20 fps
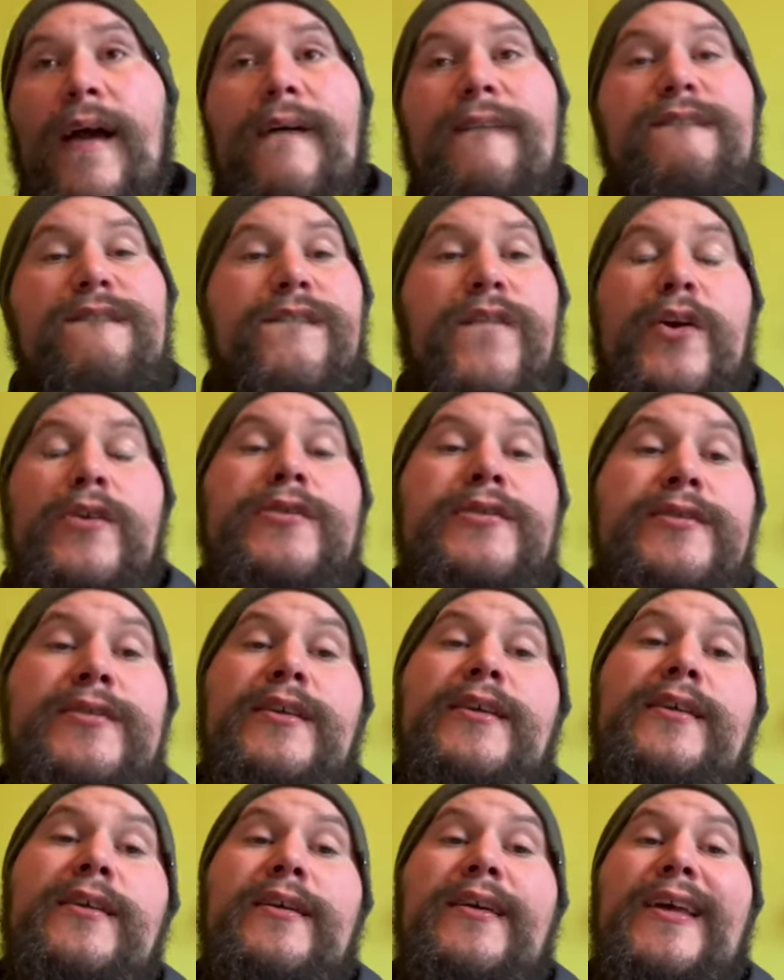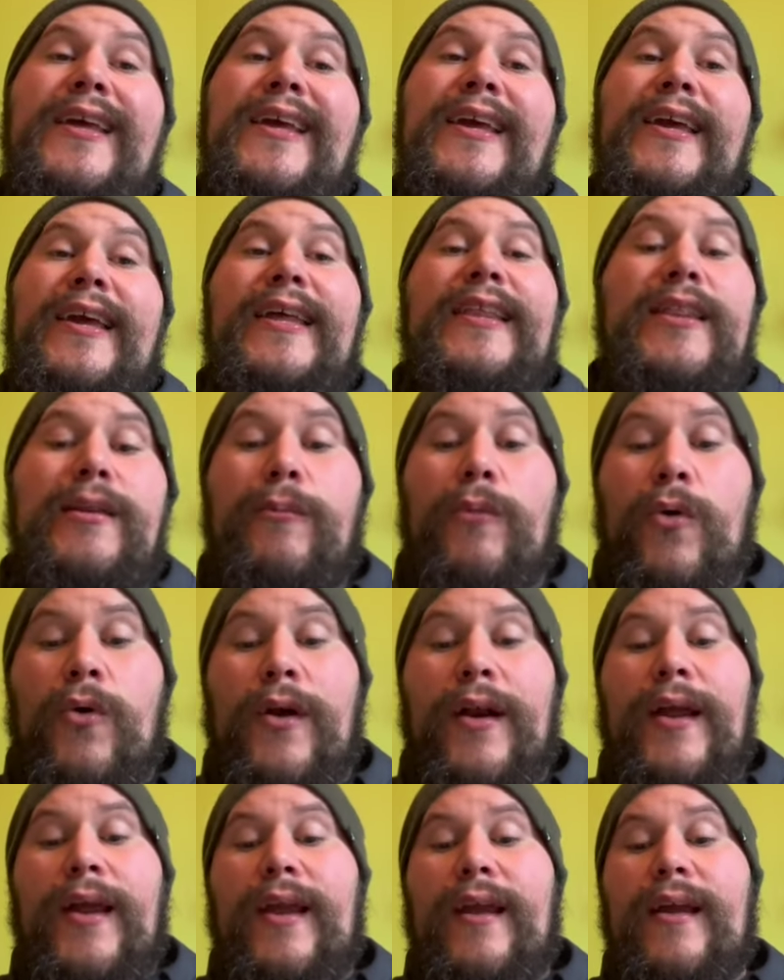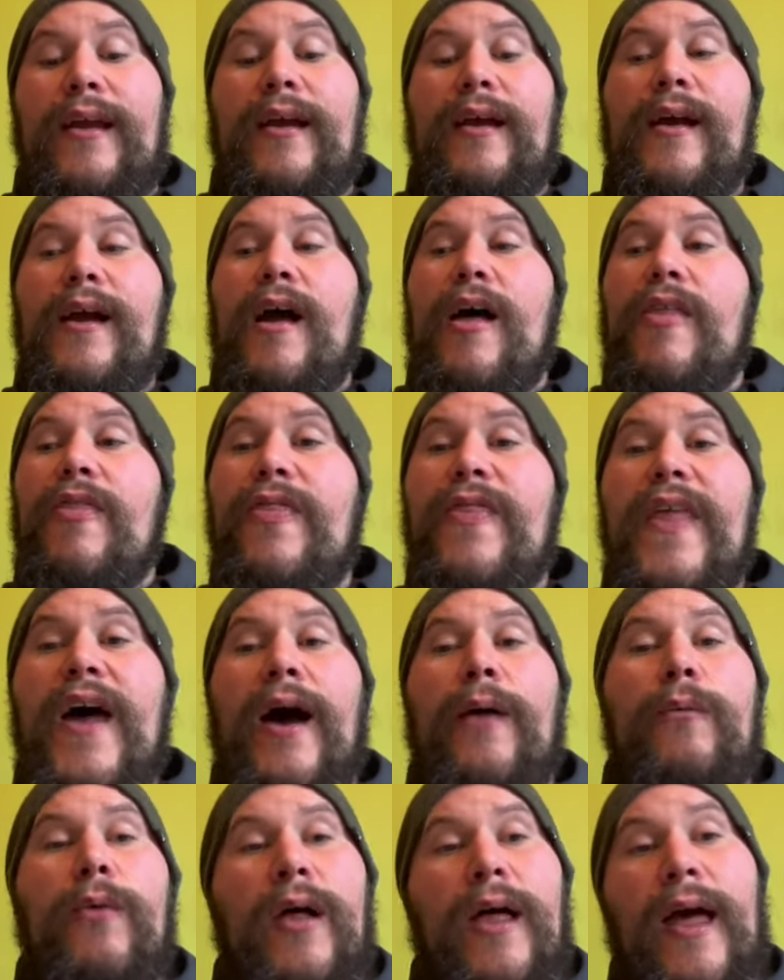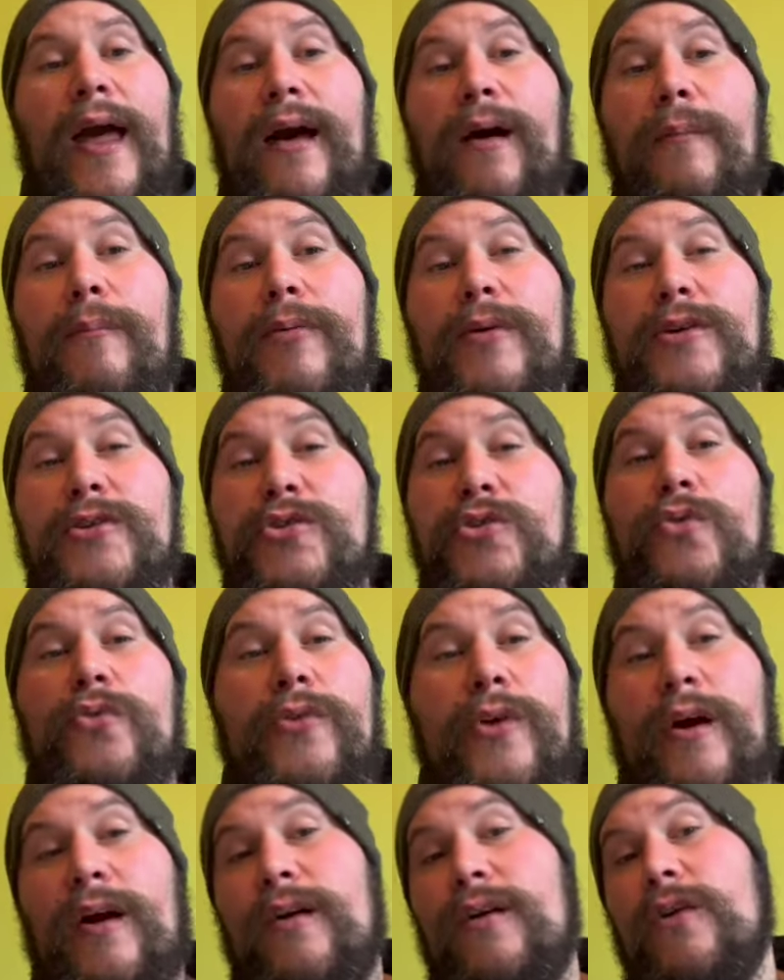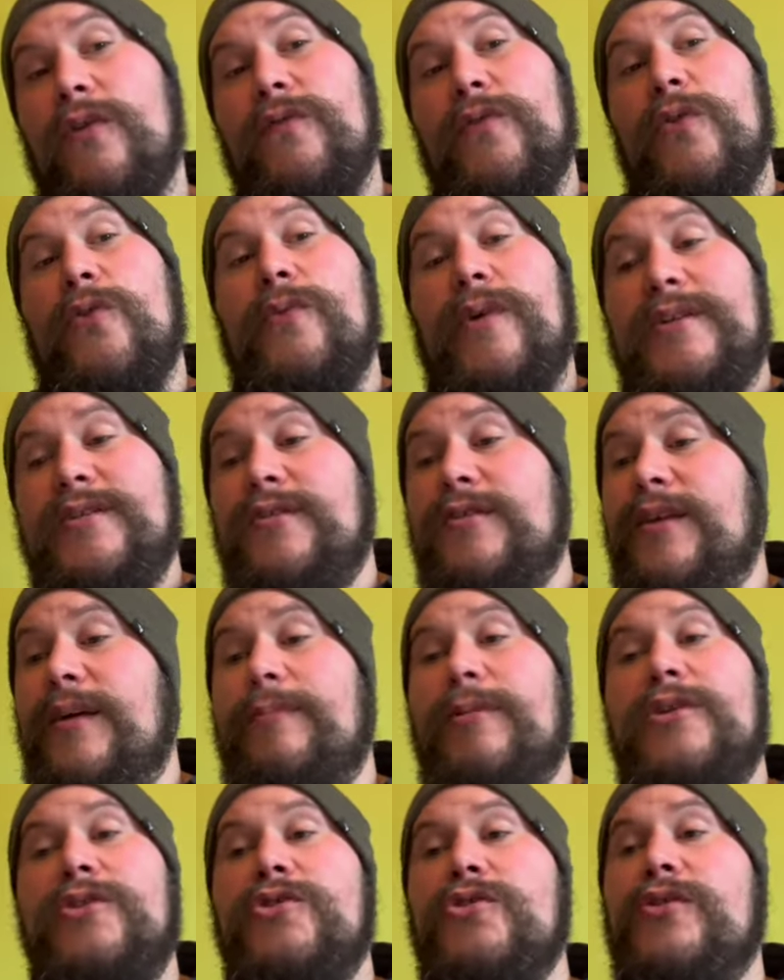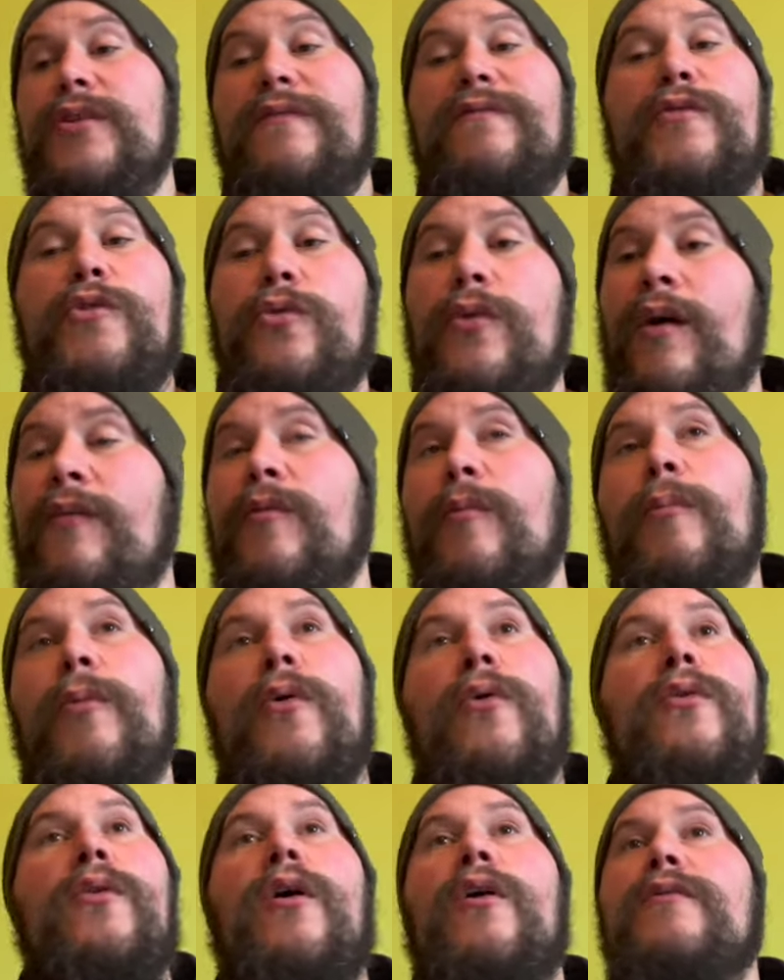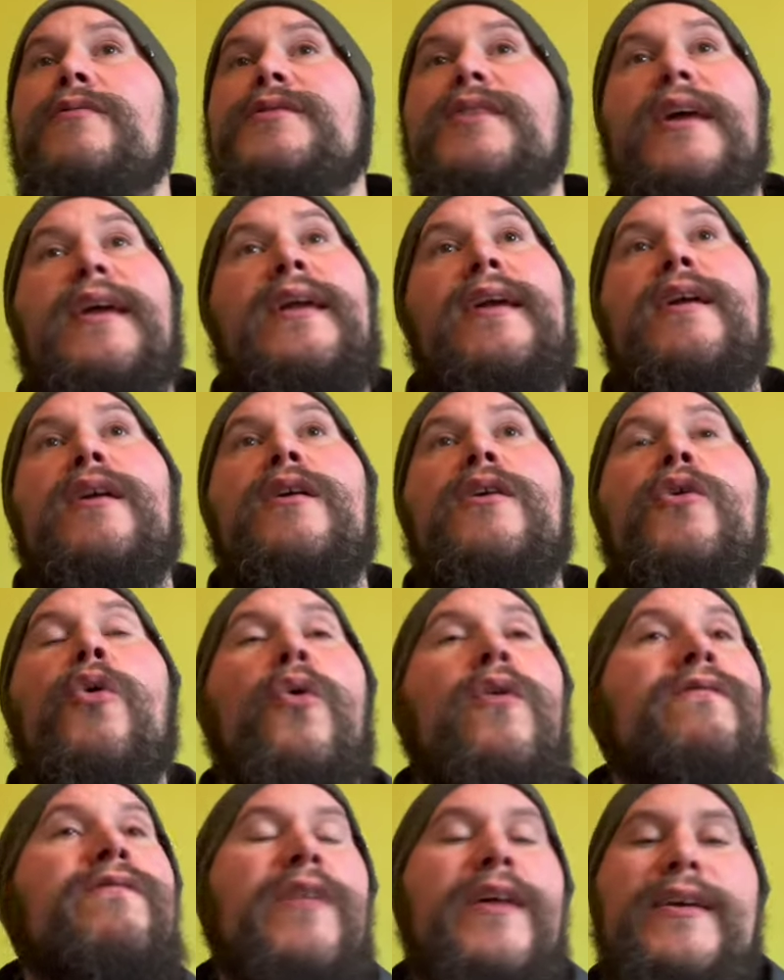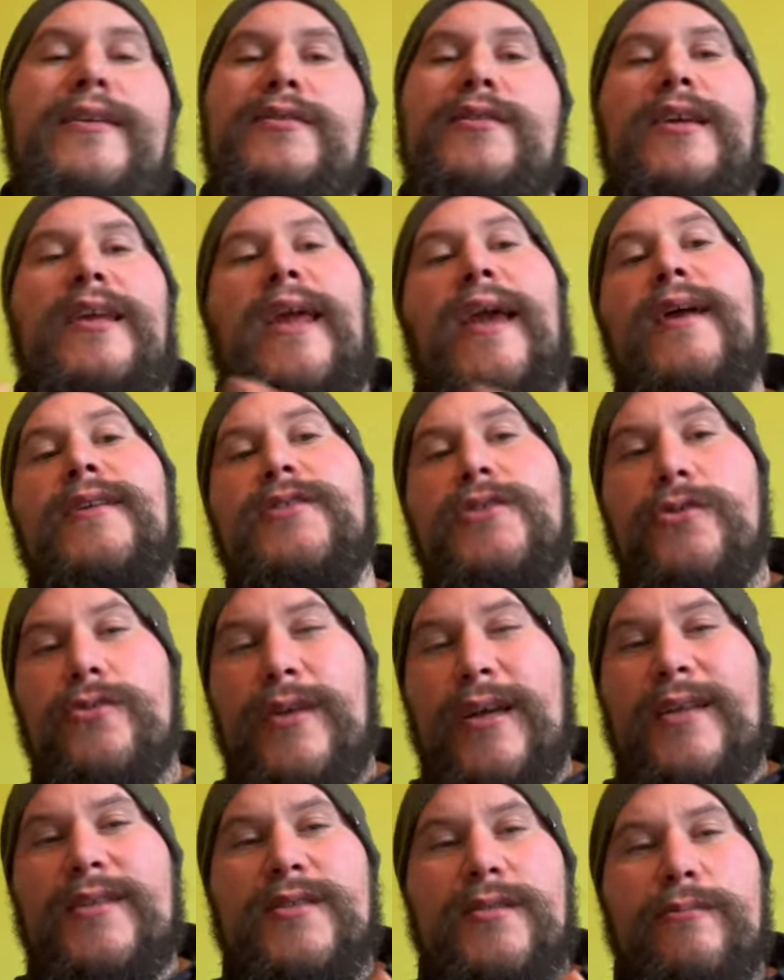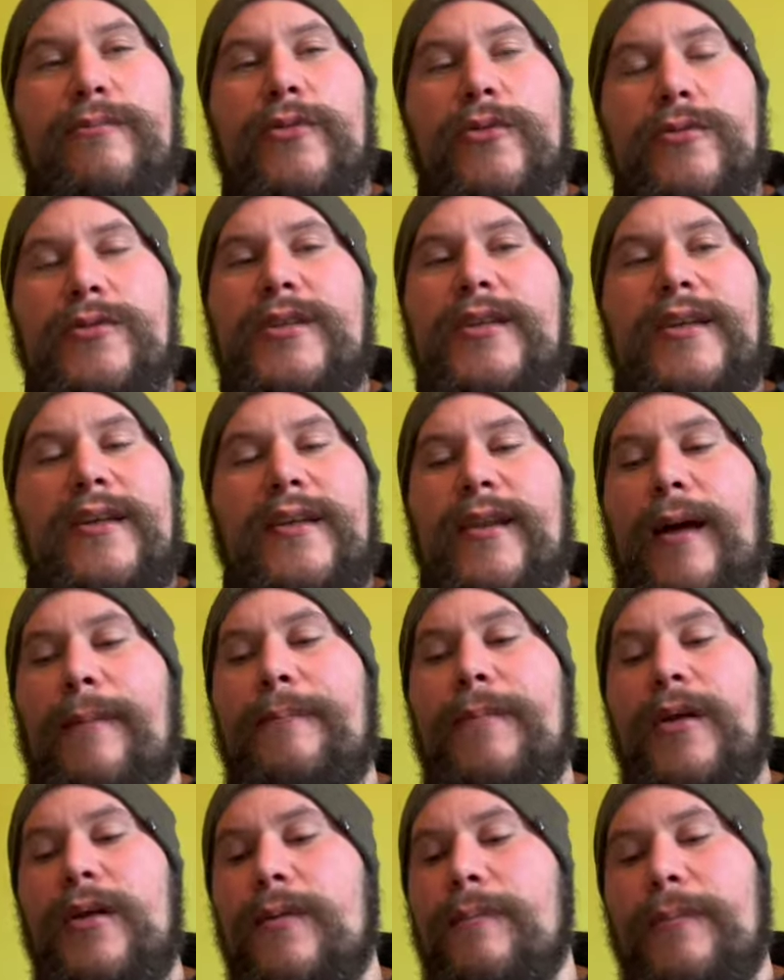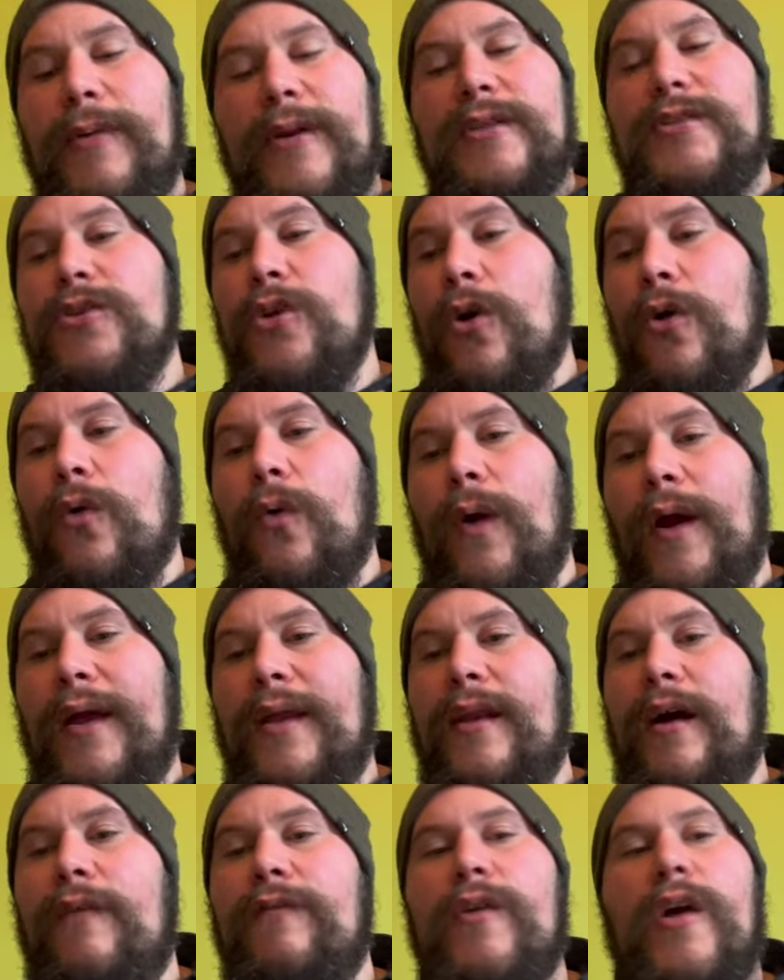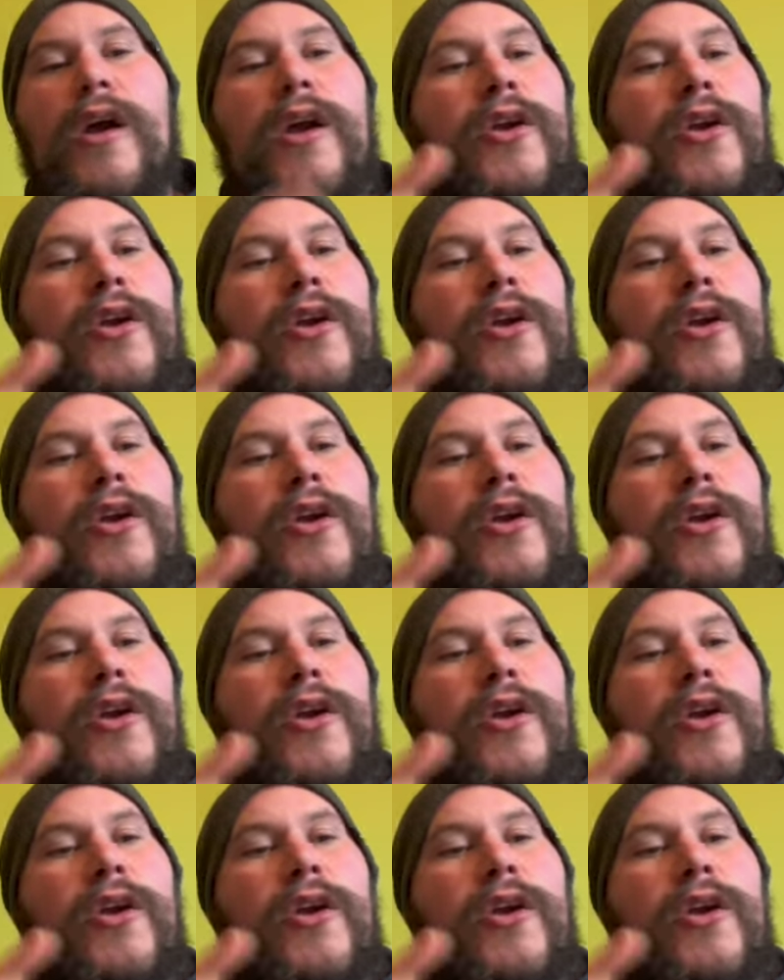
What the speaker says: First thing in the morning, that will help control your hunger for the rest of the day. Because if you have a bowl of, say, cornflakes, yes, you're getting some protein in milk, but it's not quite enough.